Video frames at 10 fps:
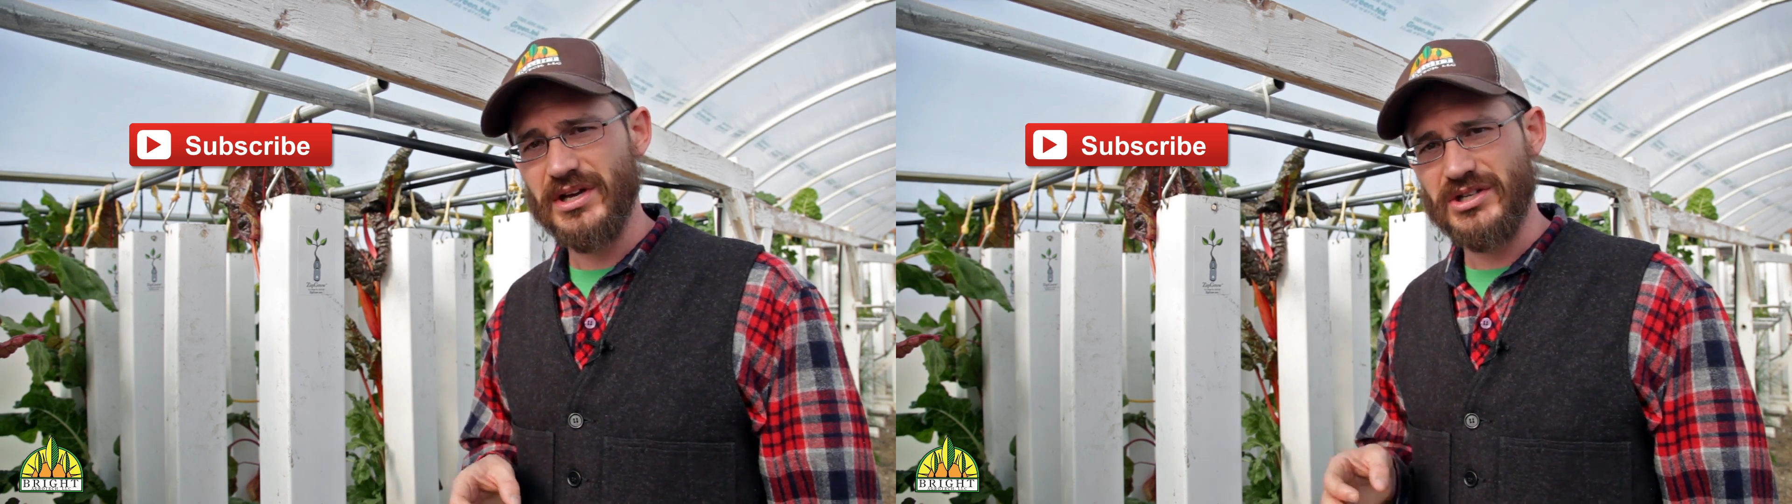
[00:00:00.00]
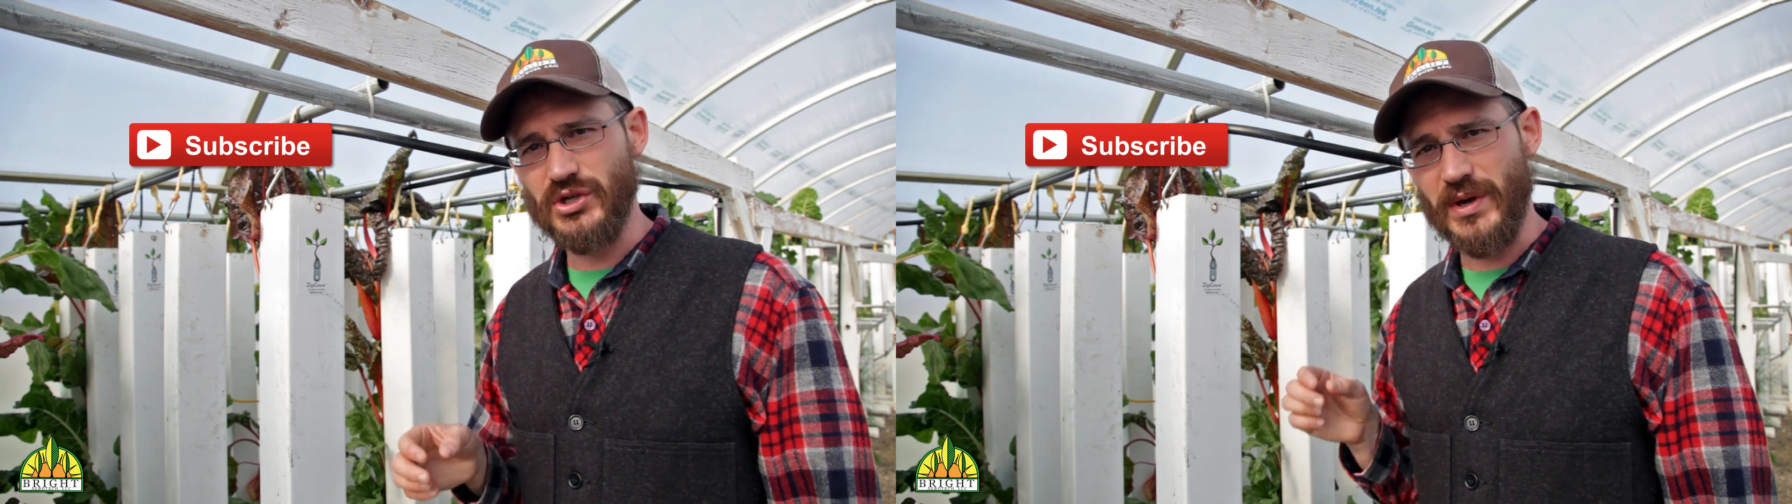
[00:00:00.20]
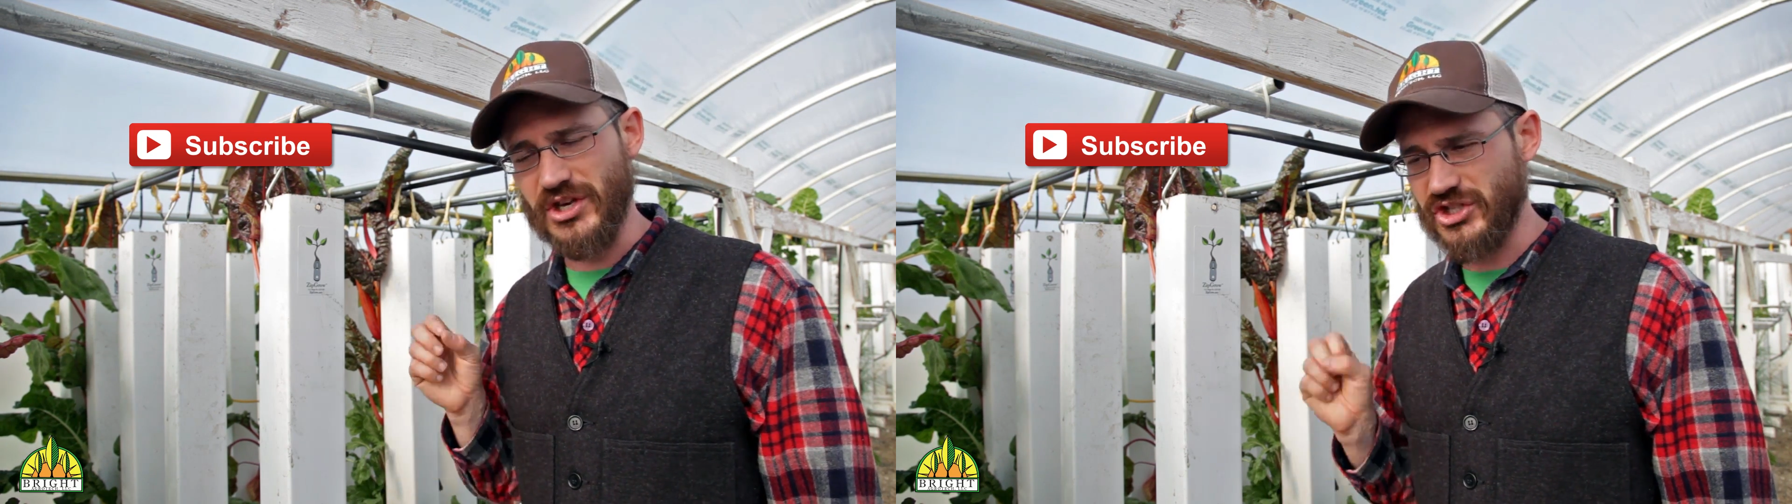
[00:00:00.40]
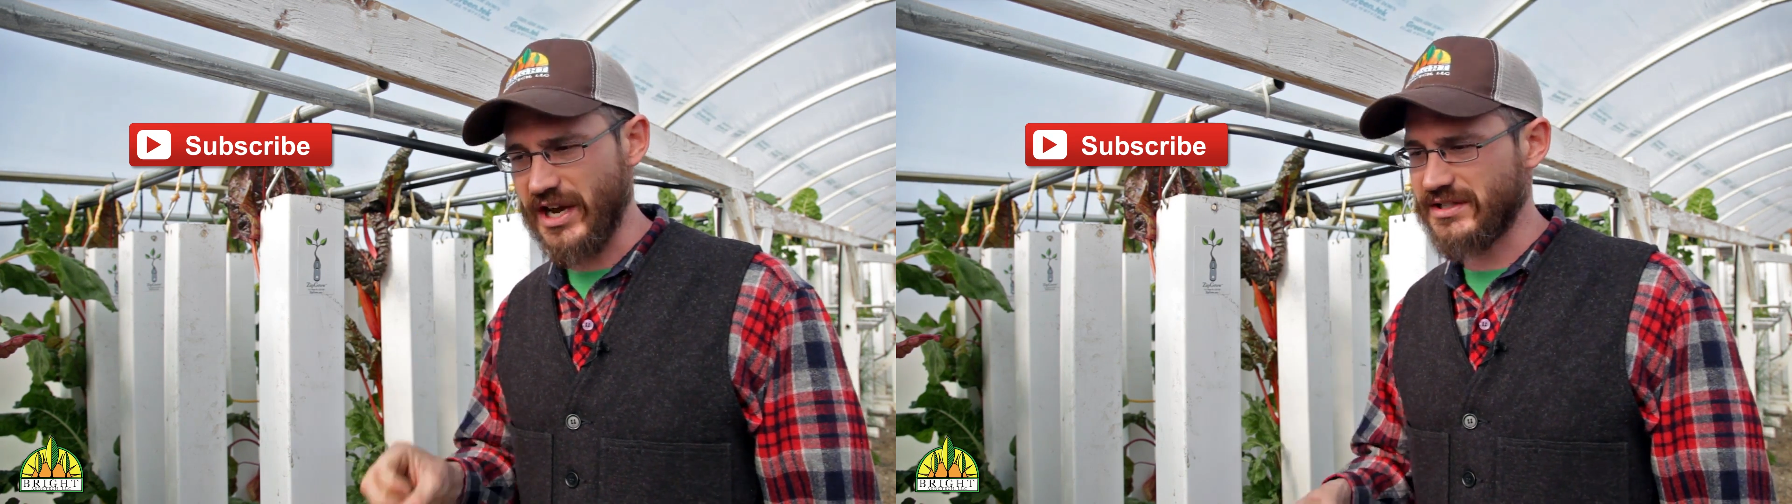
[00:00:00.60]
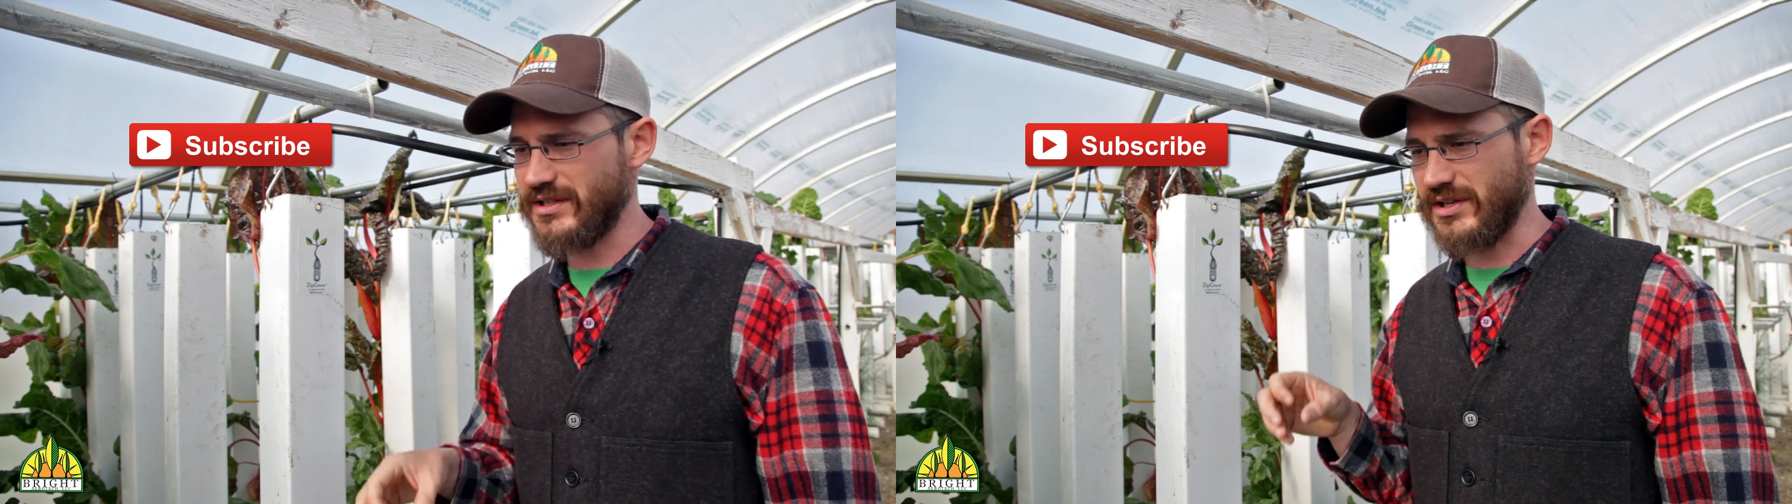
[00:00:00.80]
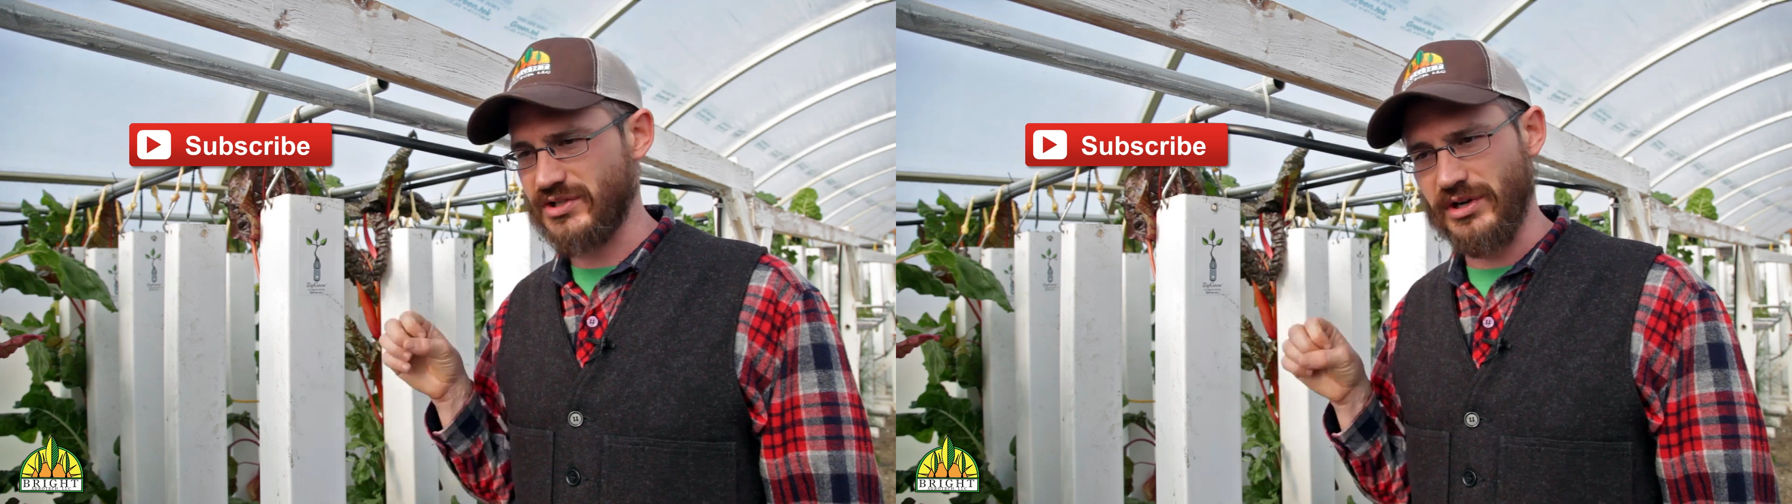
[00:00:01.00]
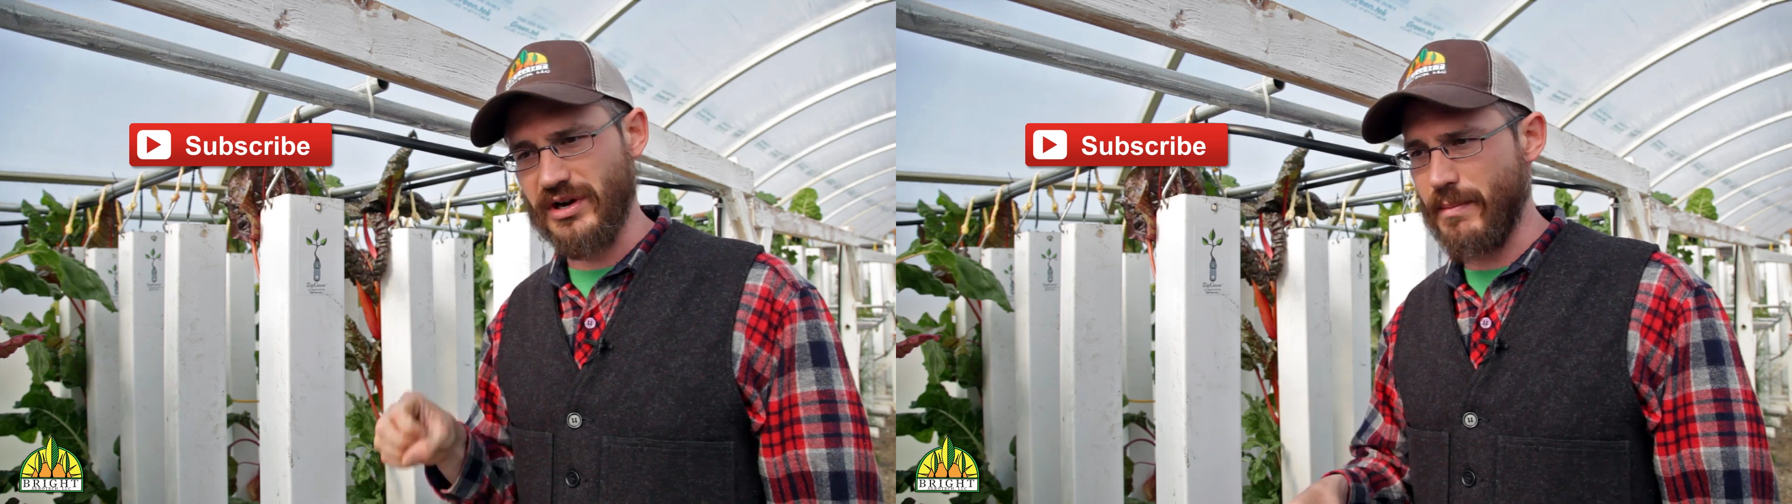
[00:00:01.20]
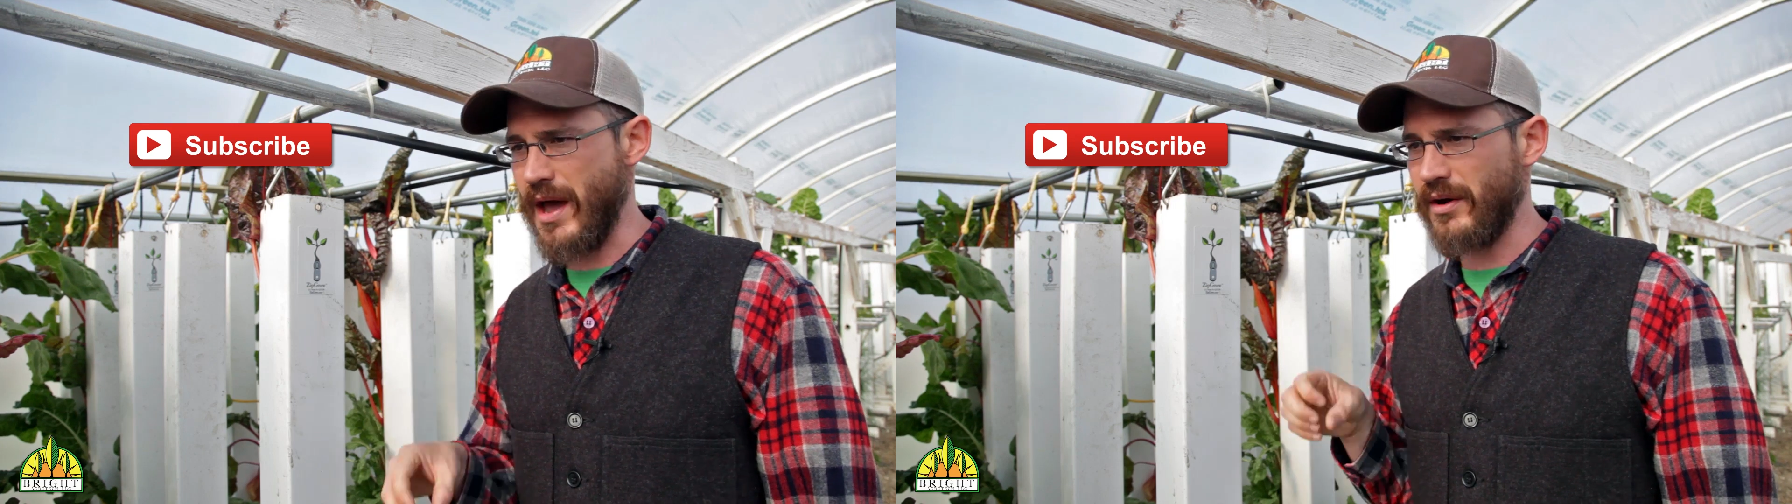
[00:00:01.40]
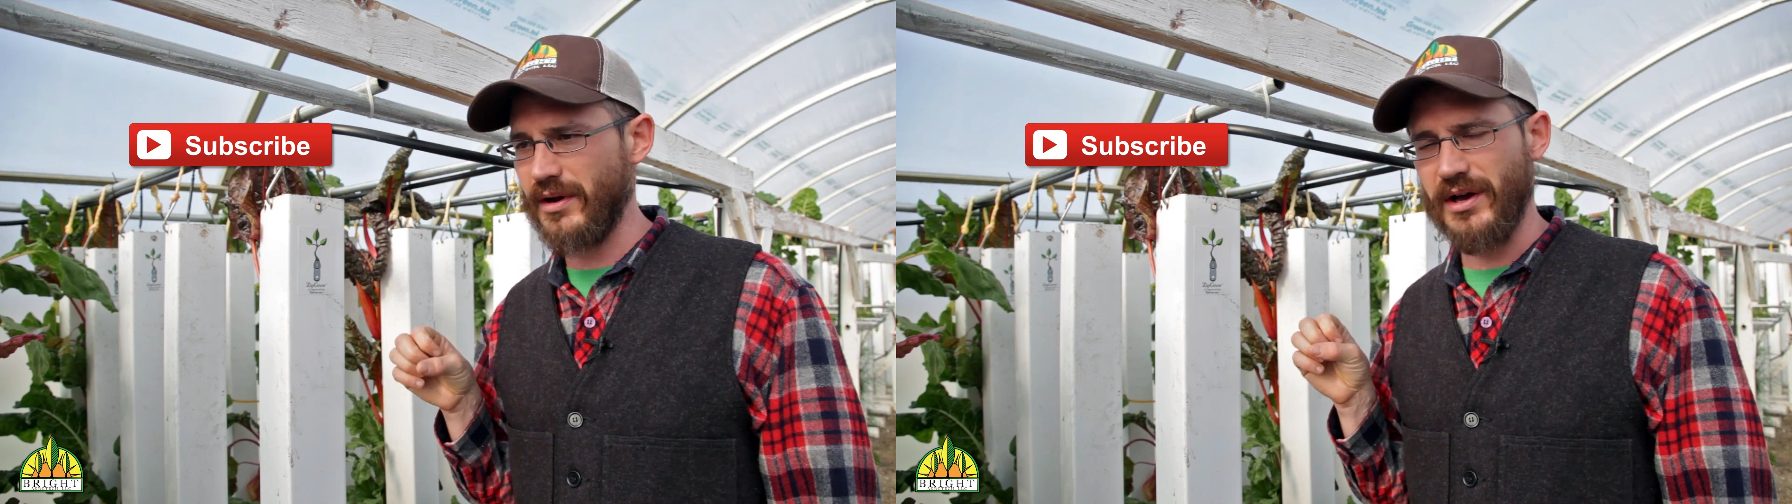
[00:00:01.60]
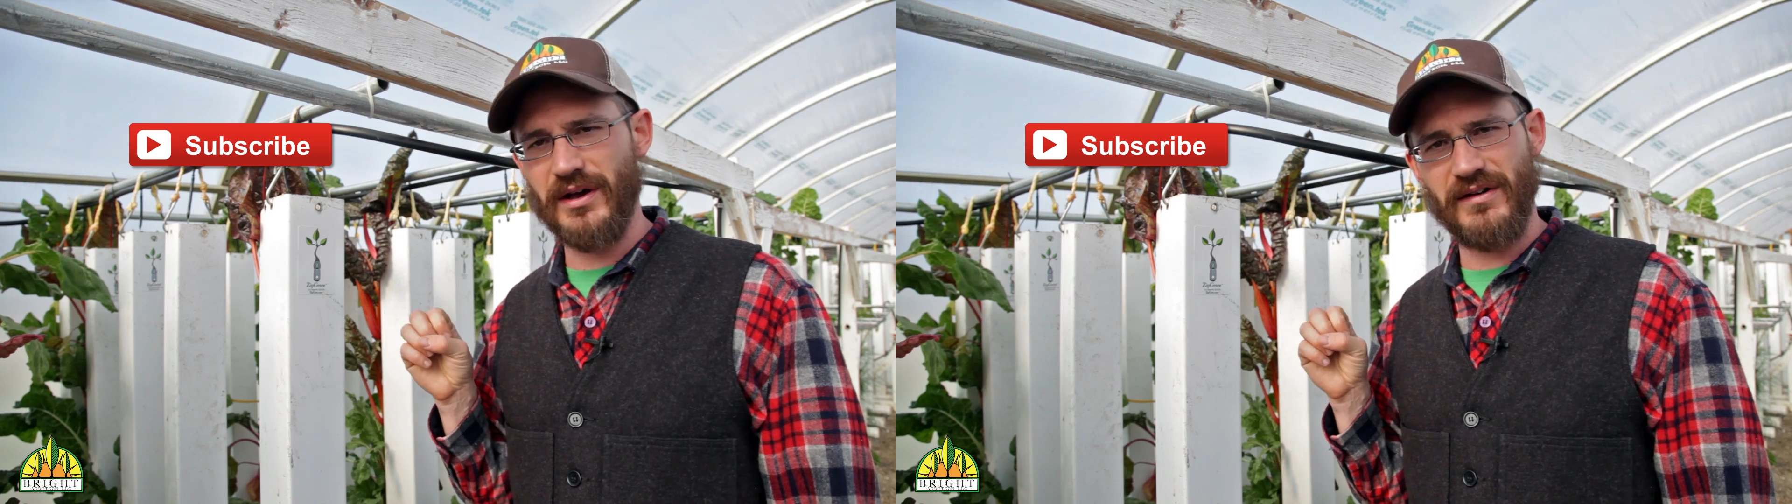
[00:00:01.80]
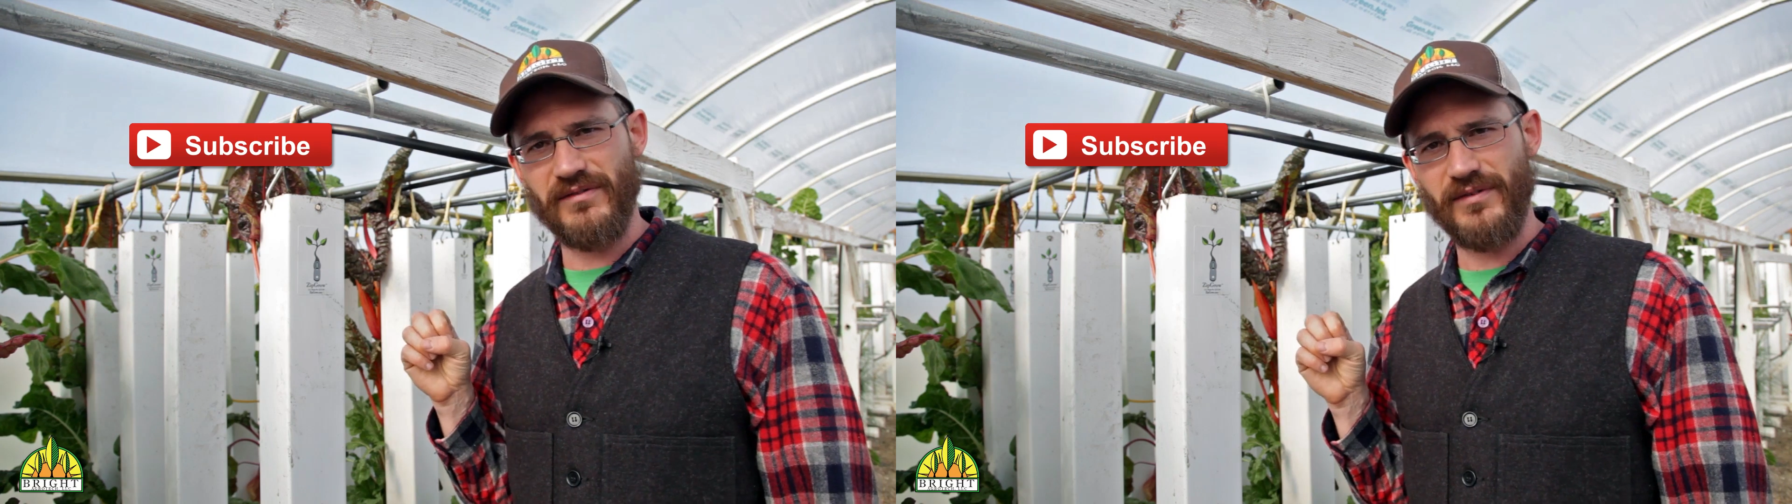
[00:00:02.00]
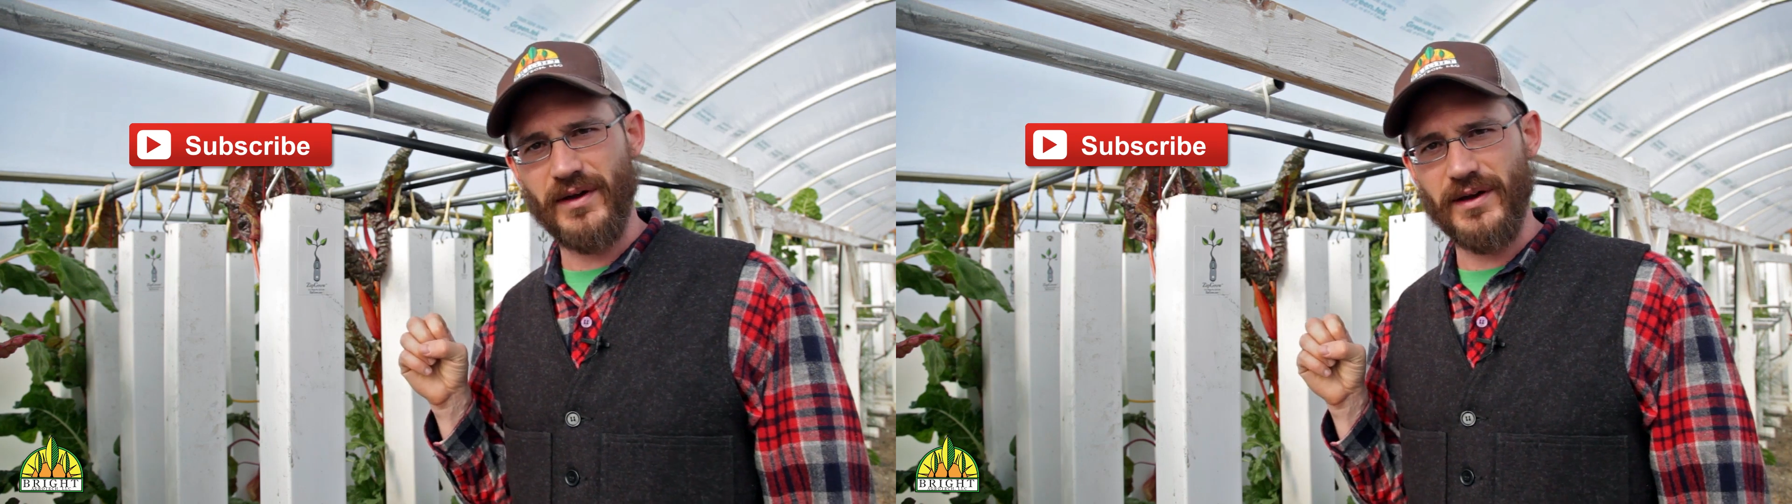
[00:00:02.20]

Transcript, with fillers: to inject a certain amount of,